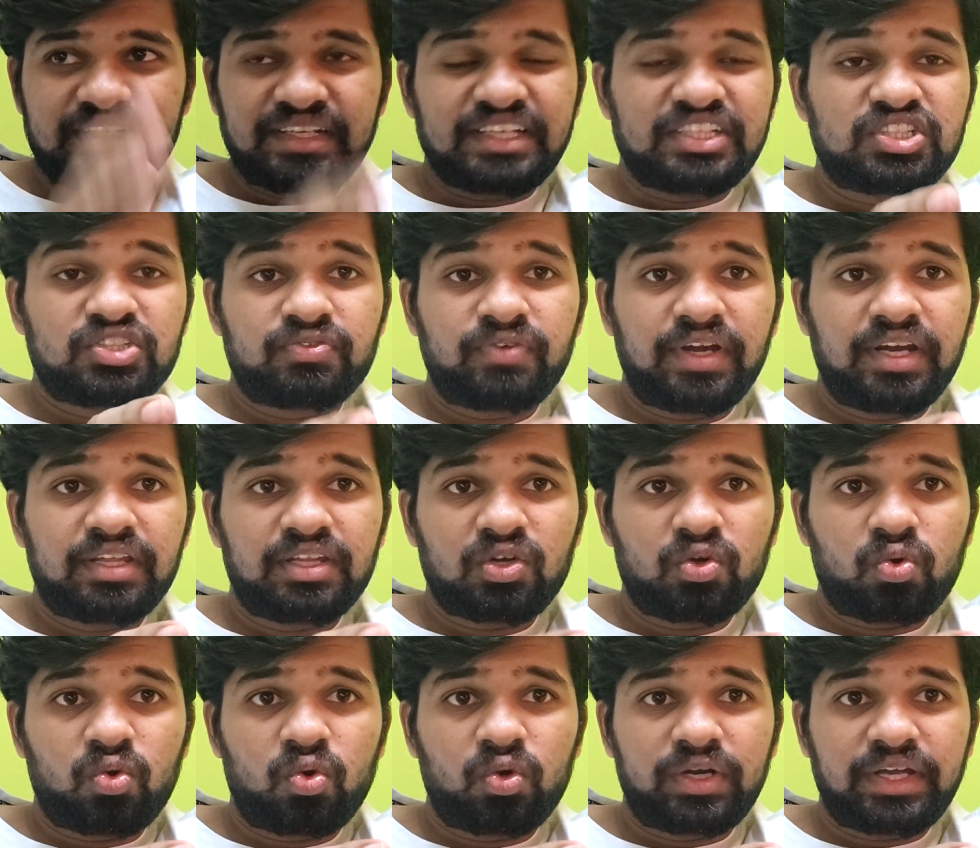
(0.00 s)
testified in
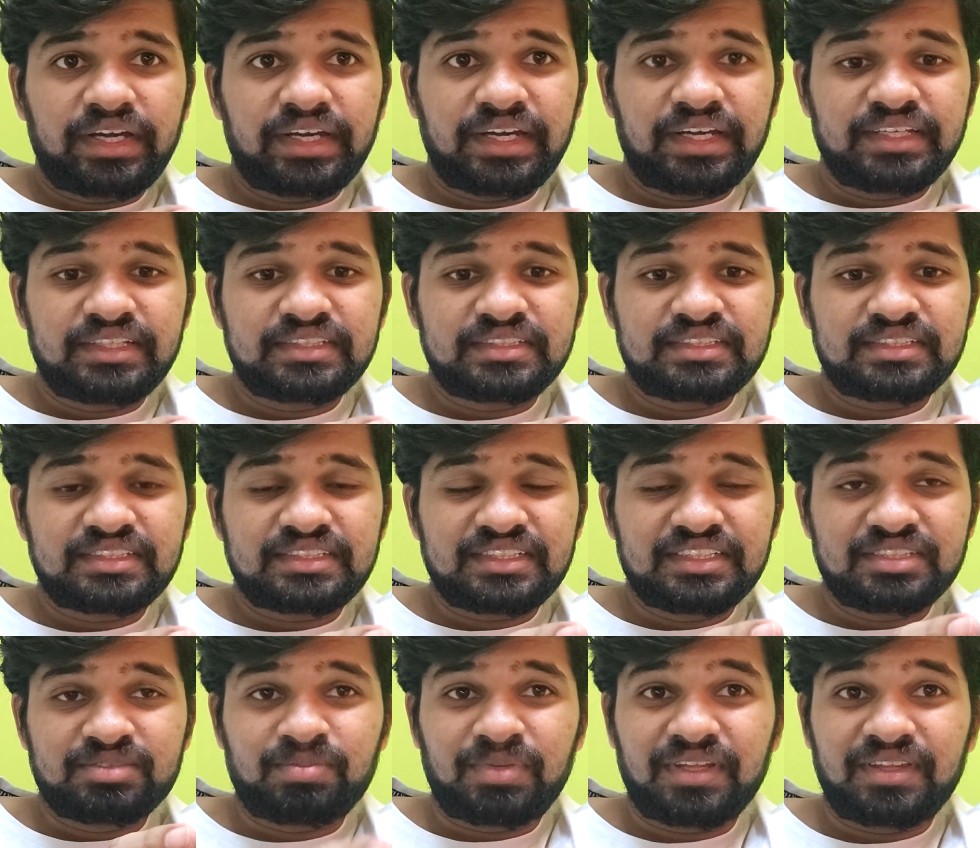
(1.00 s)
the court against
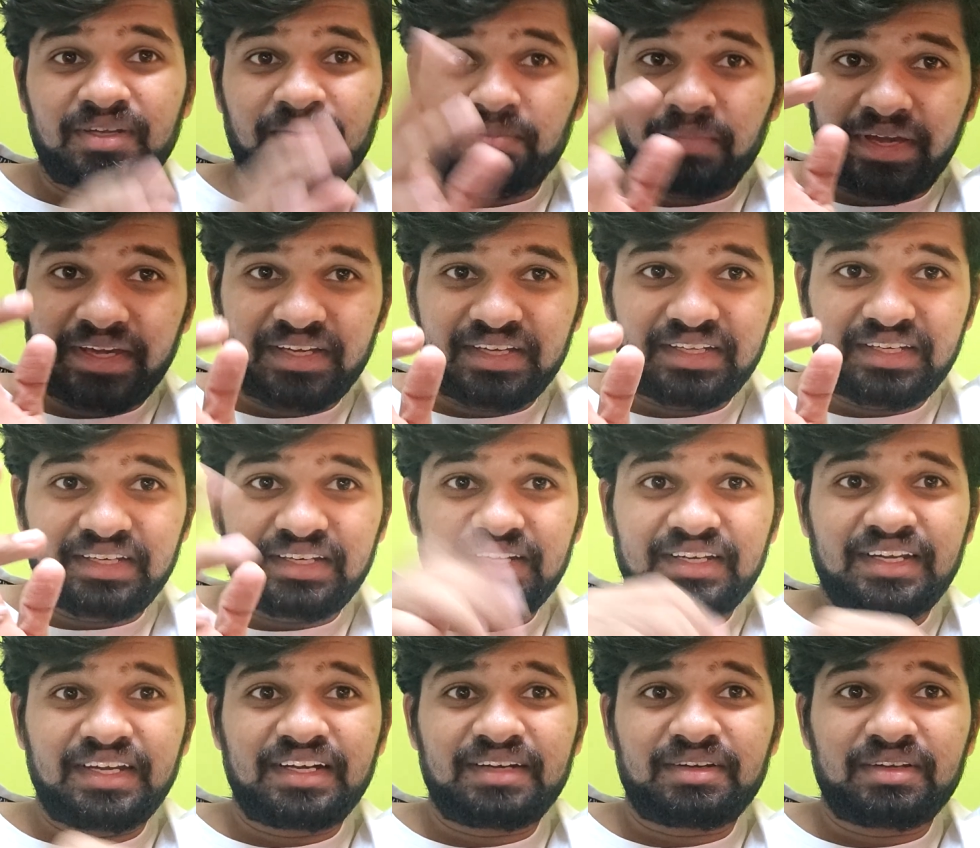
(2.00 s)
his brother Michael,
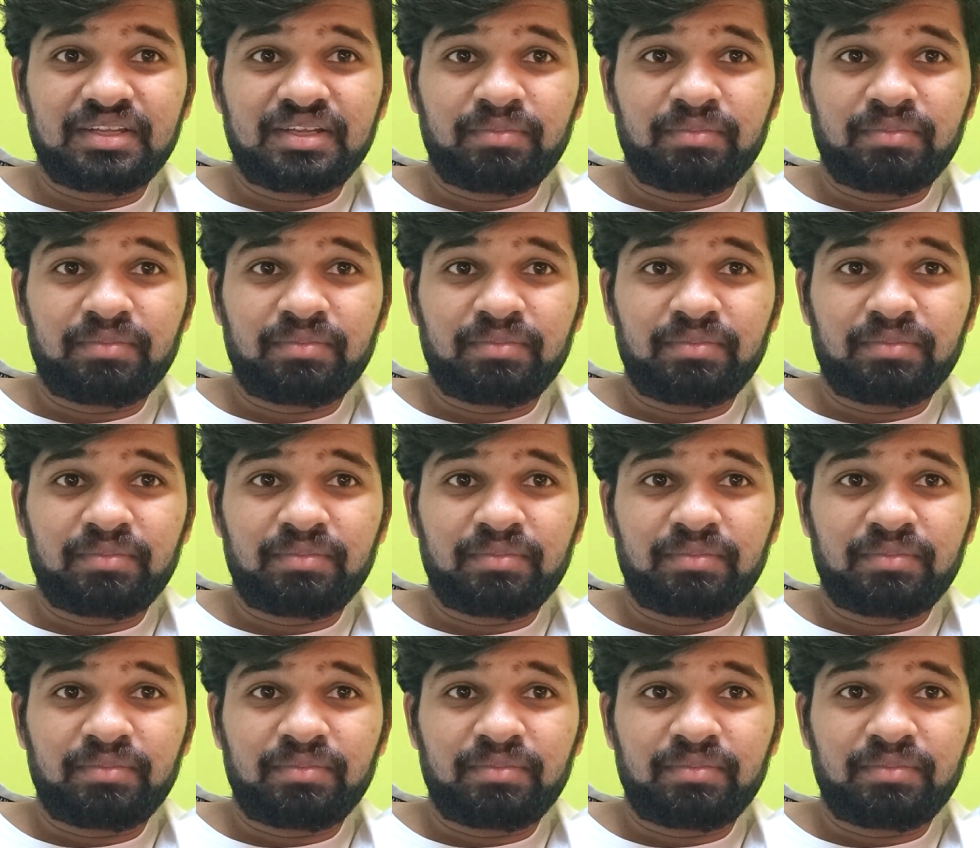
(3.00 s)
right?